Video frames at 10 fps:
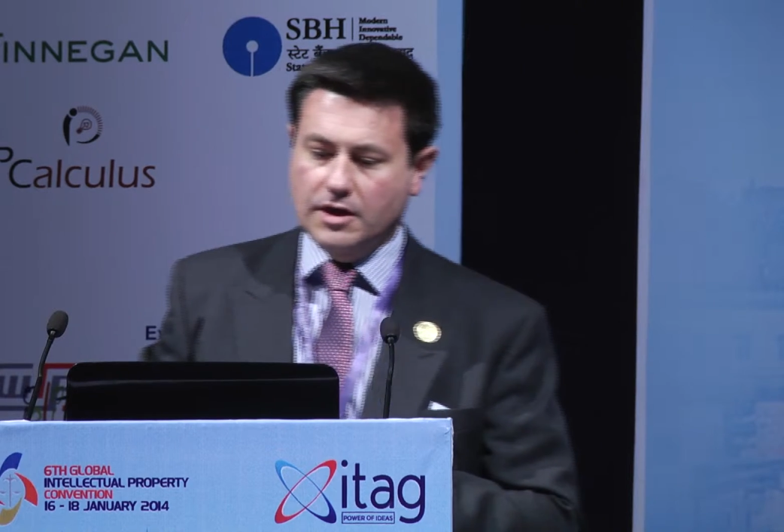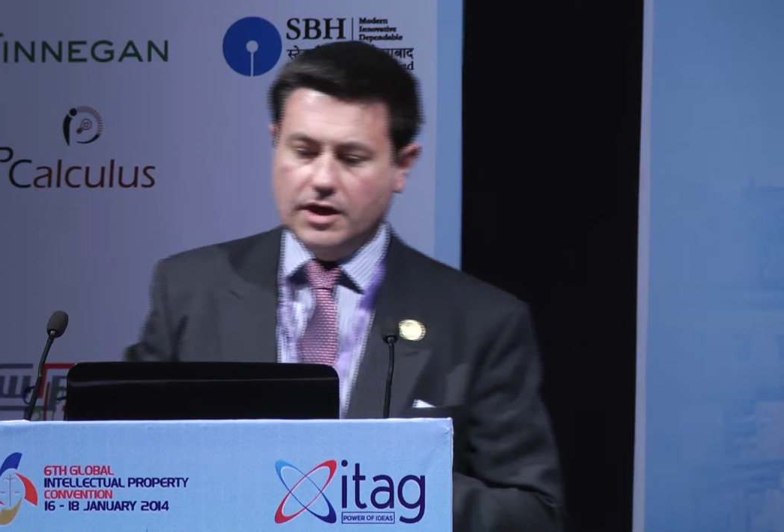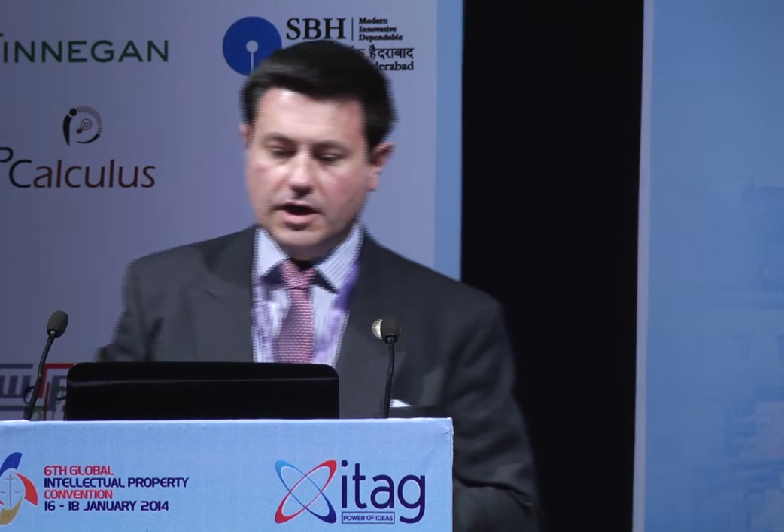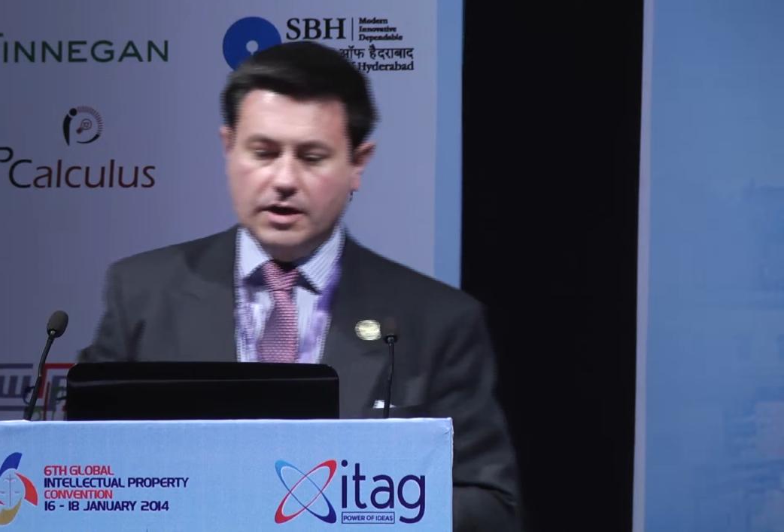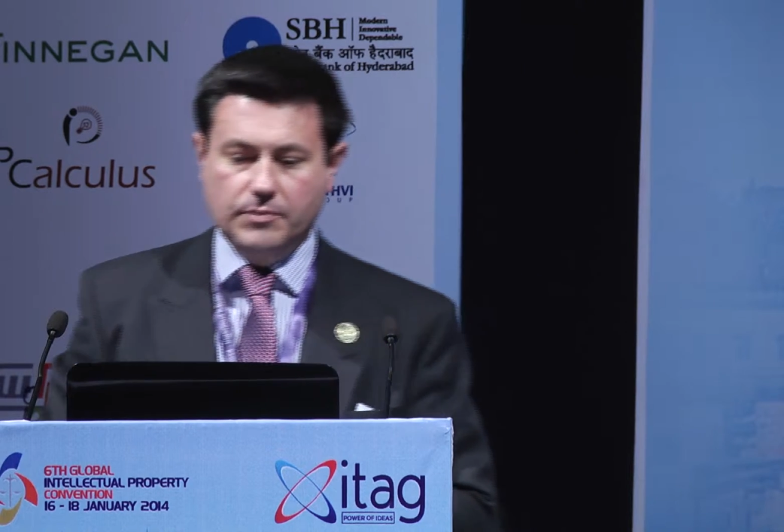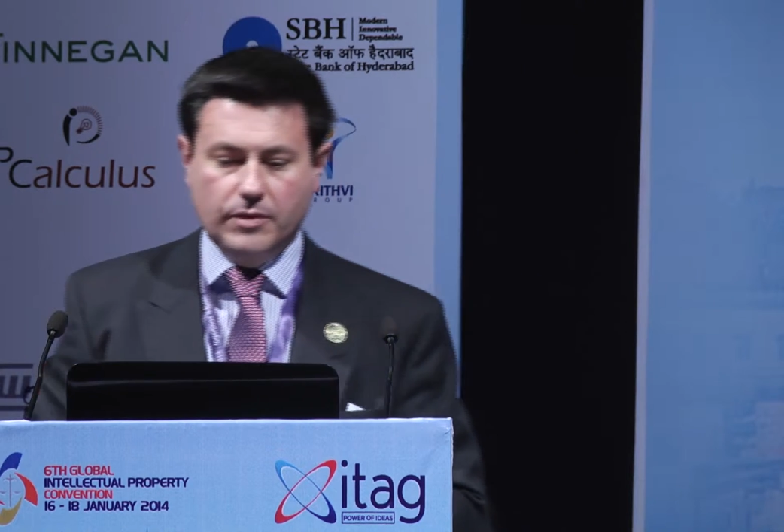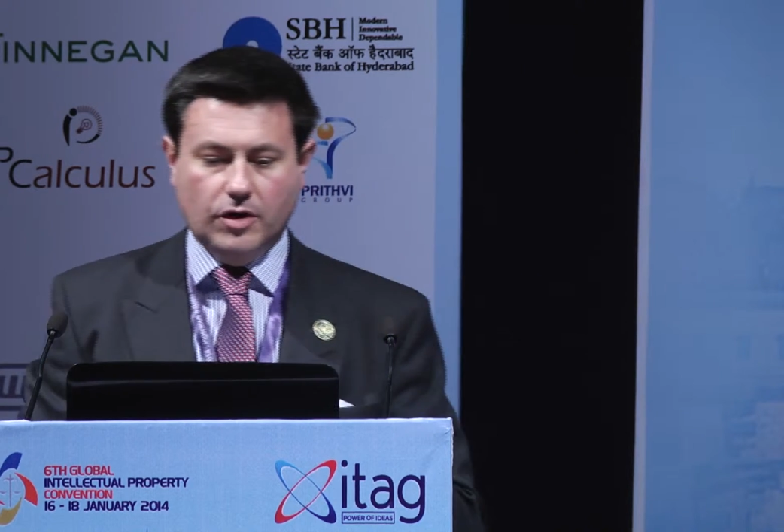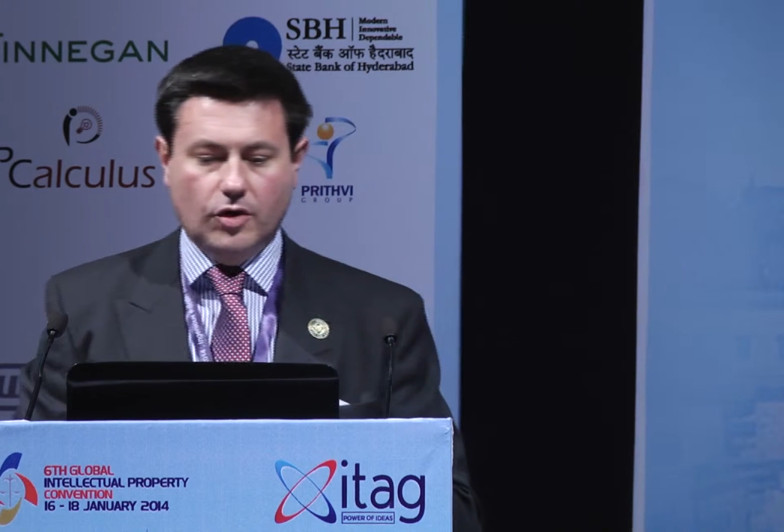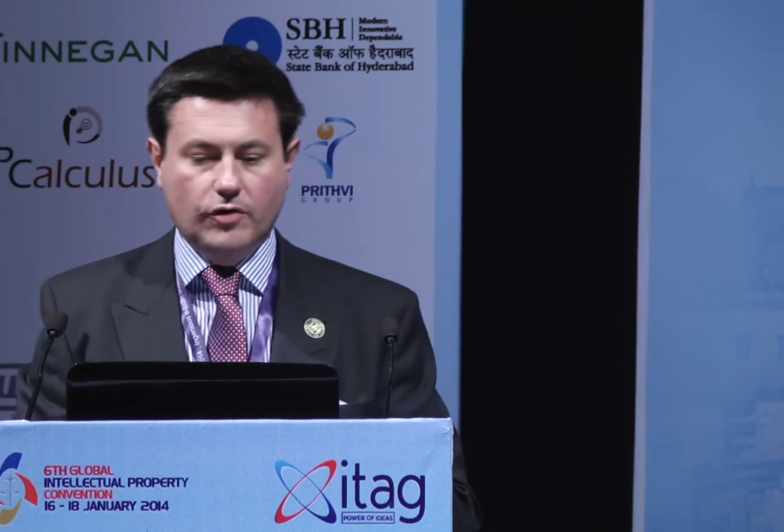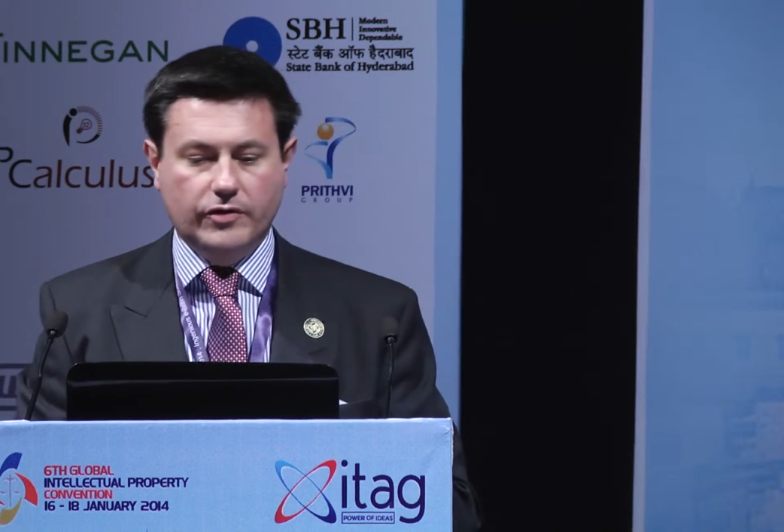
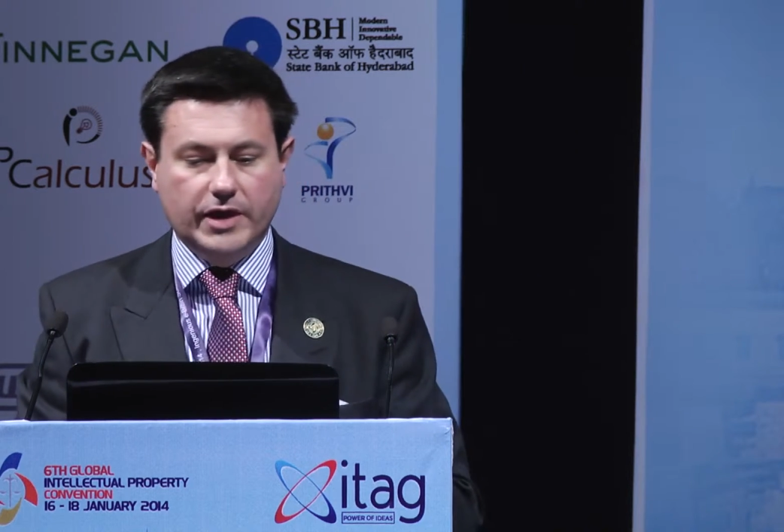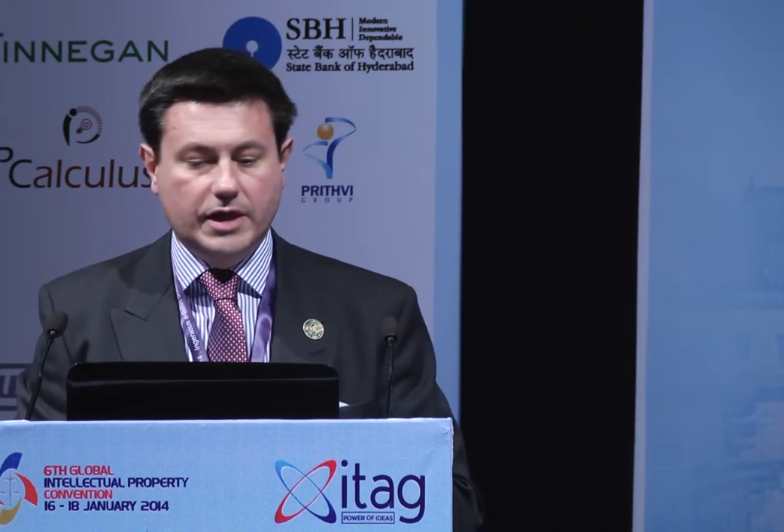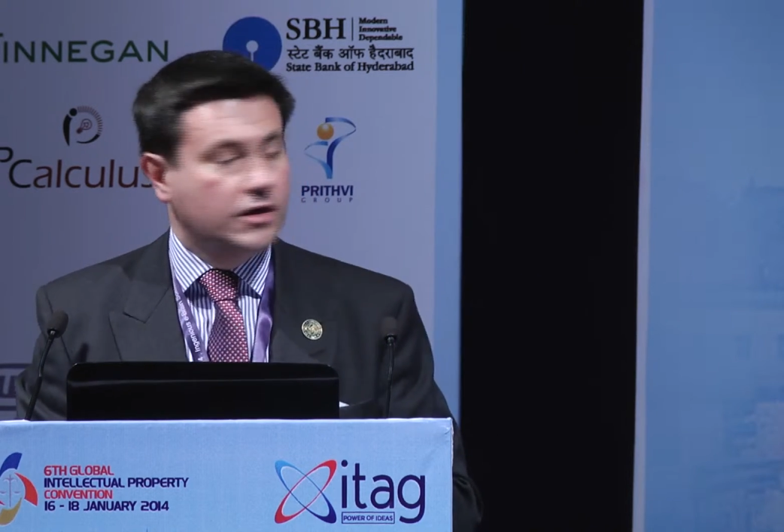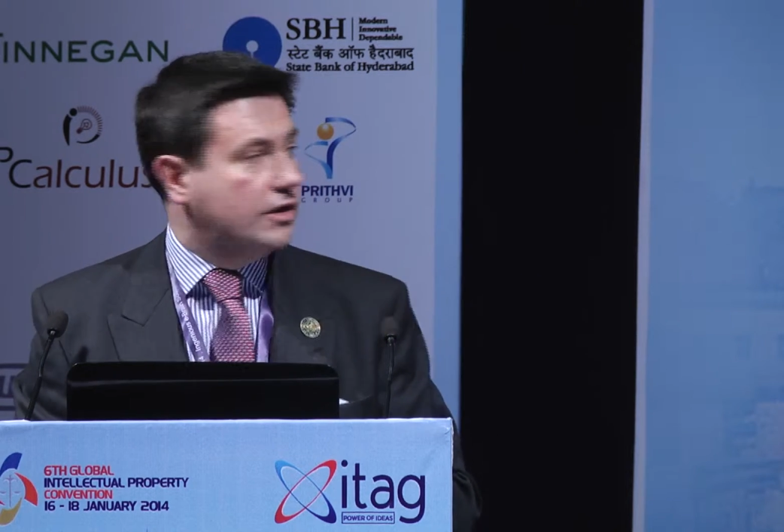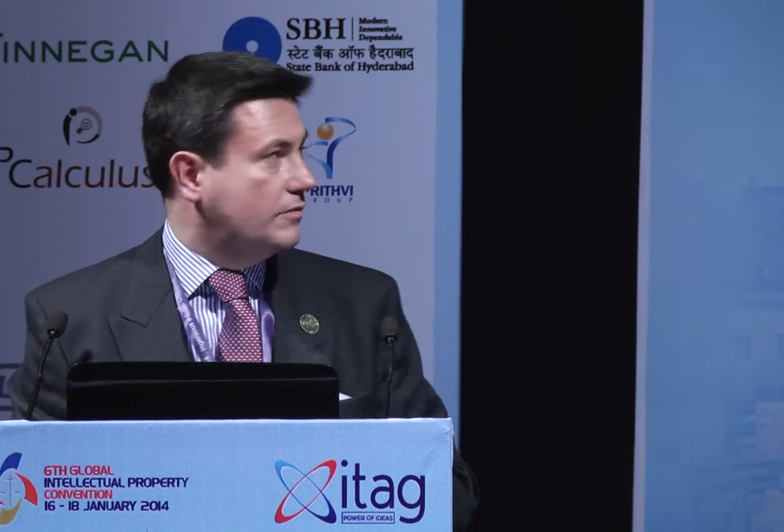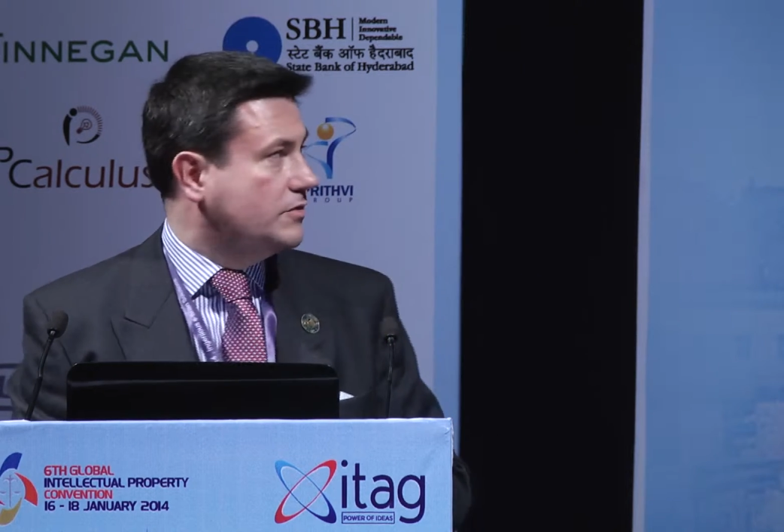On the 9th